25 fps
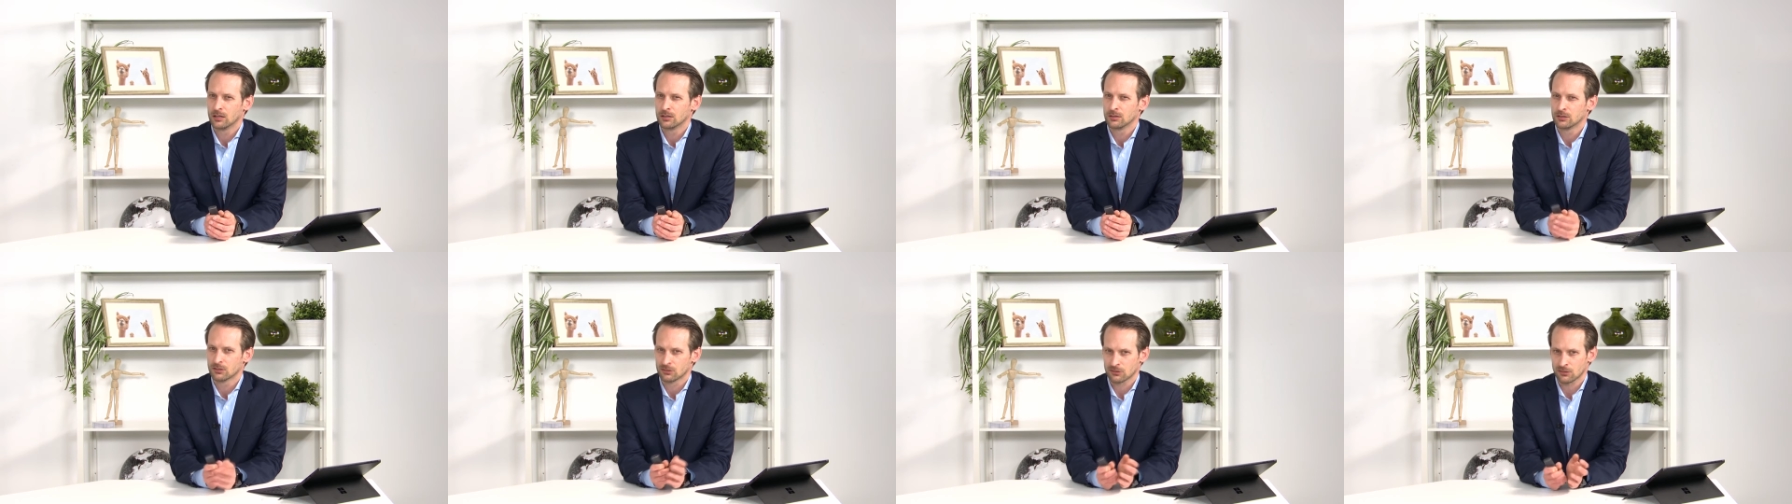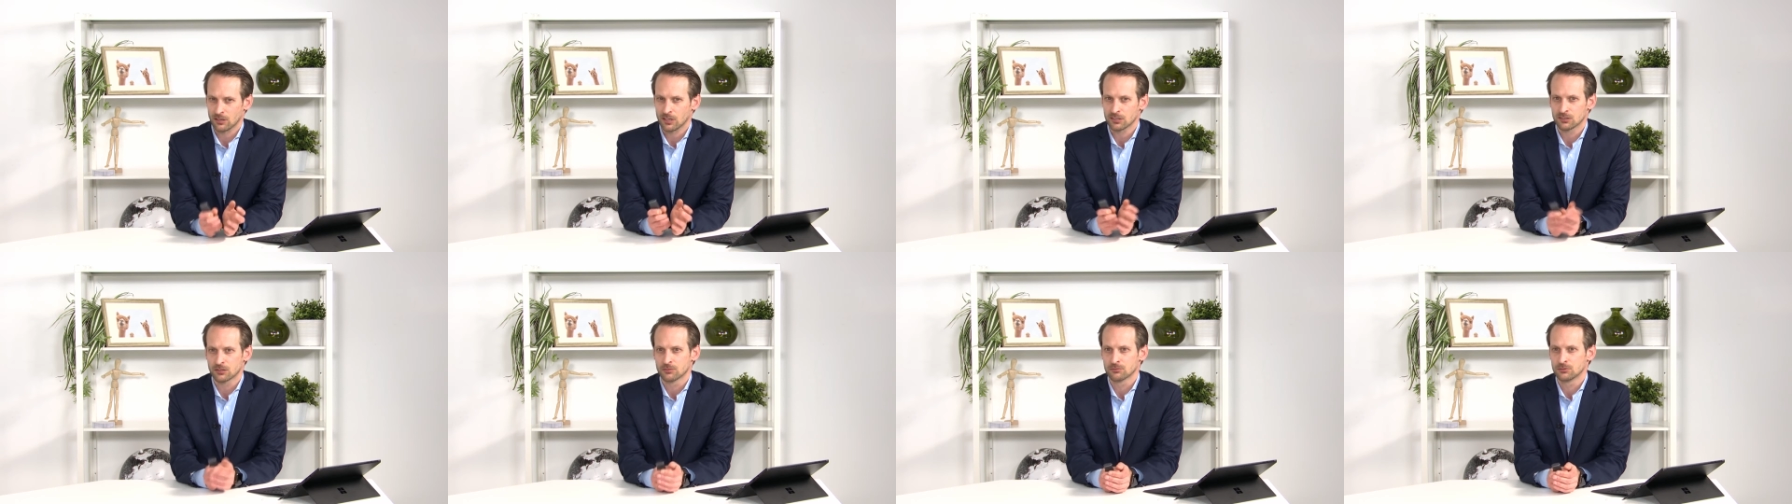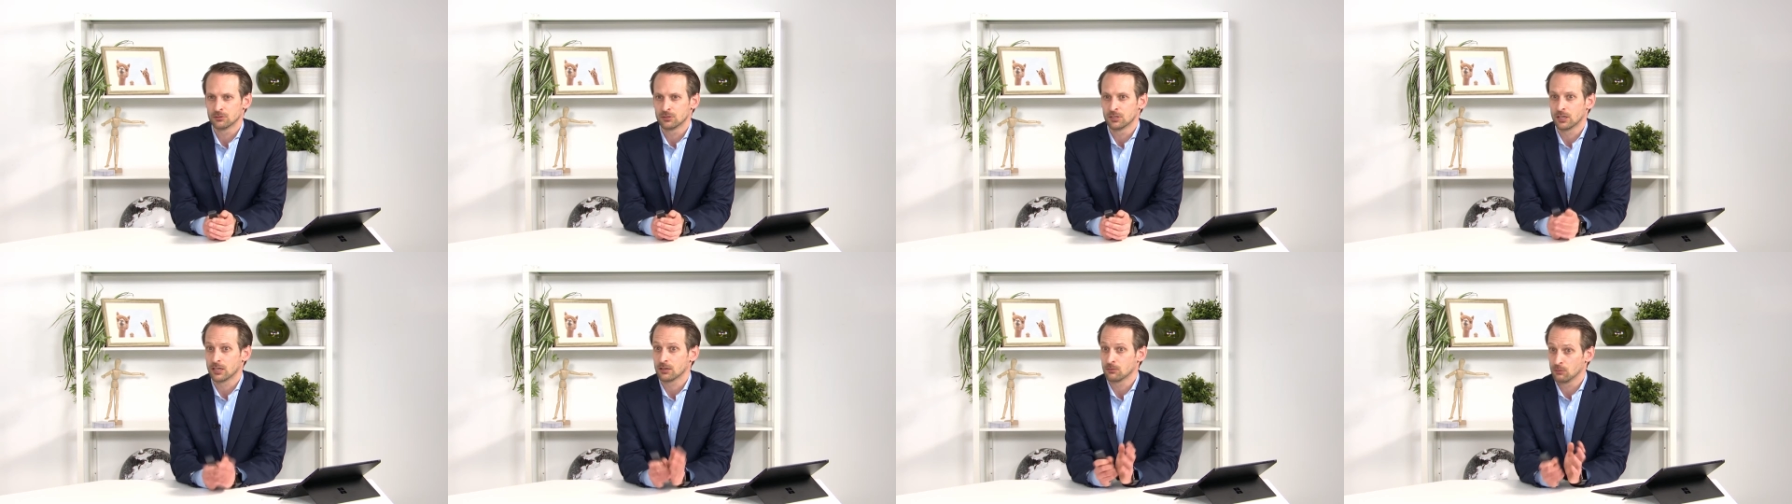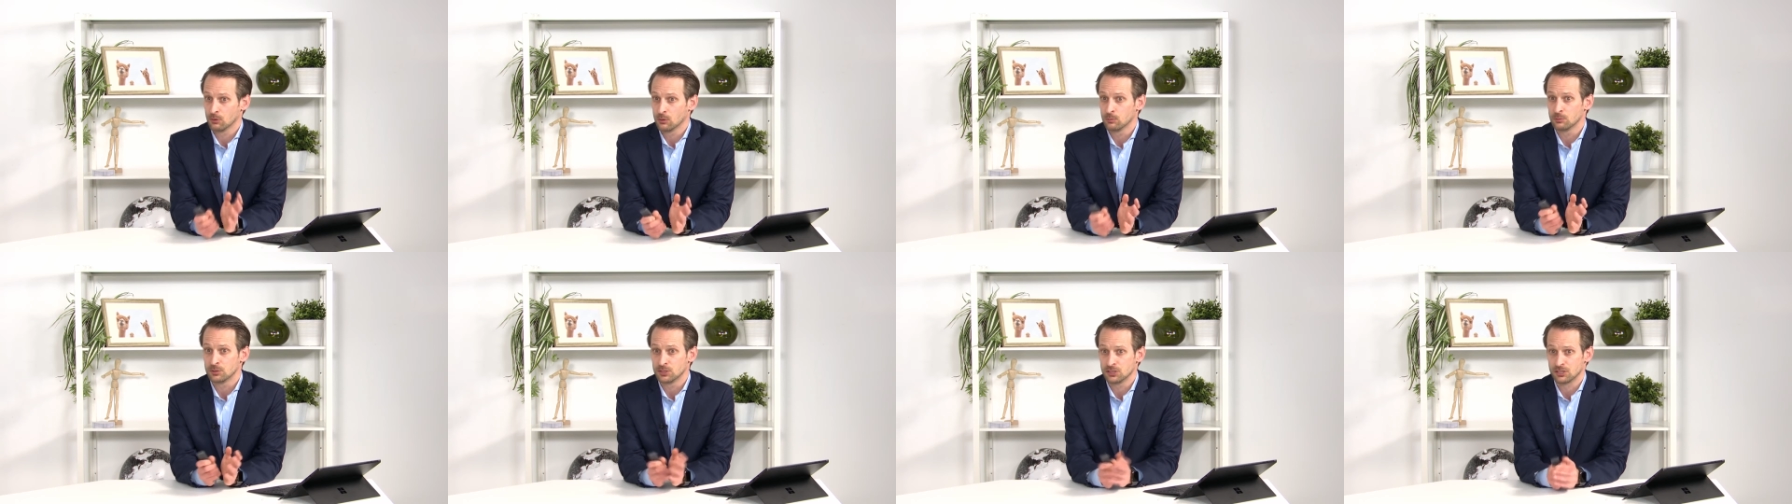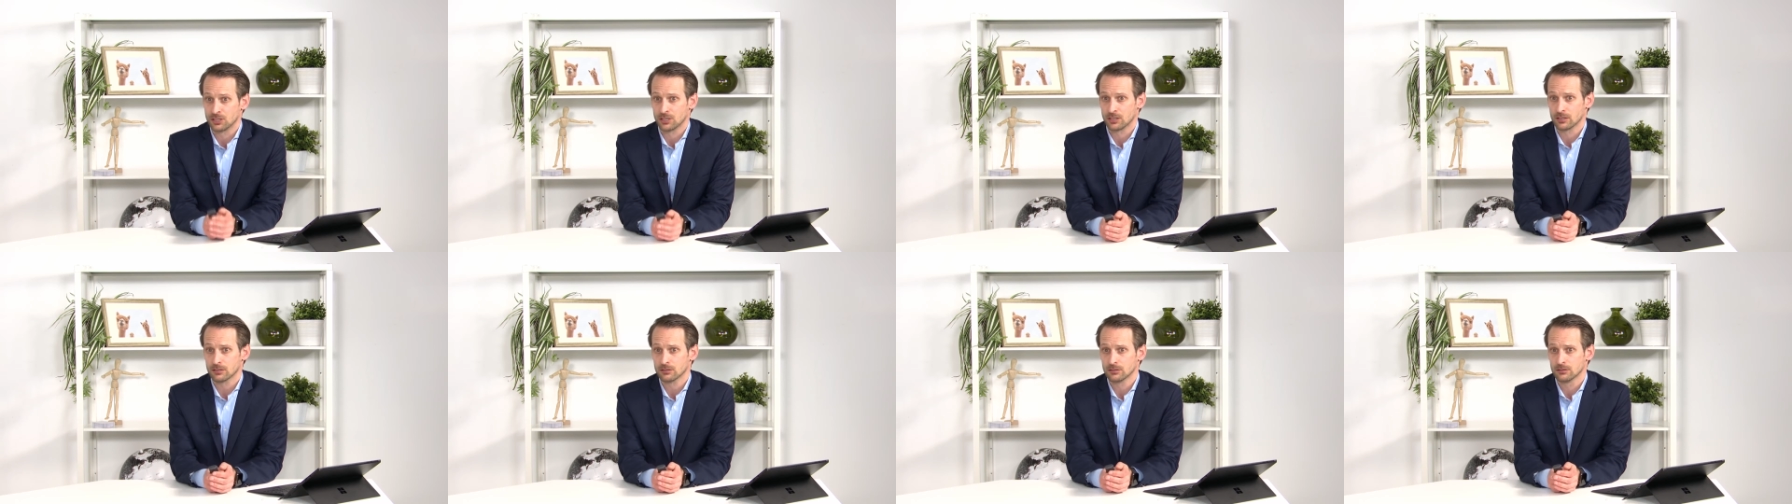slides of today will be
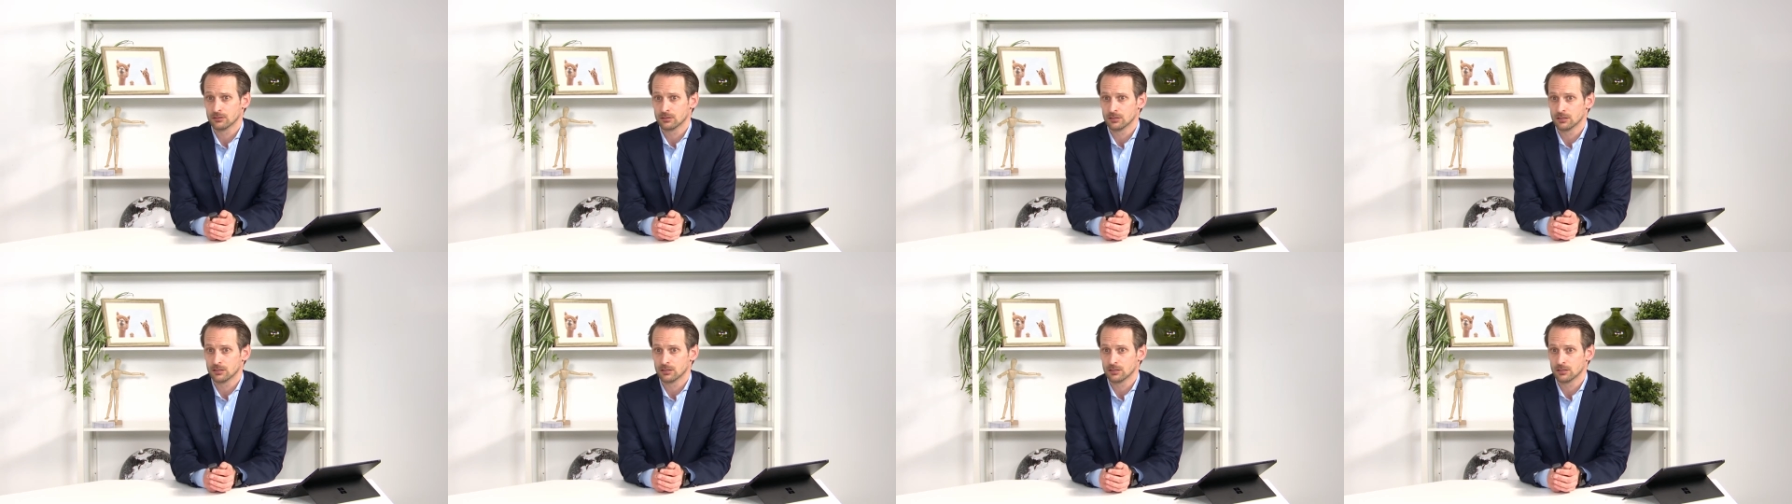shared.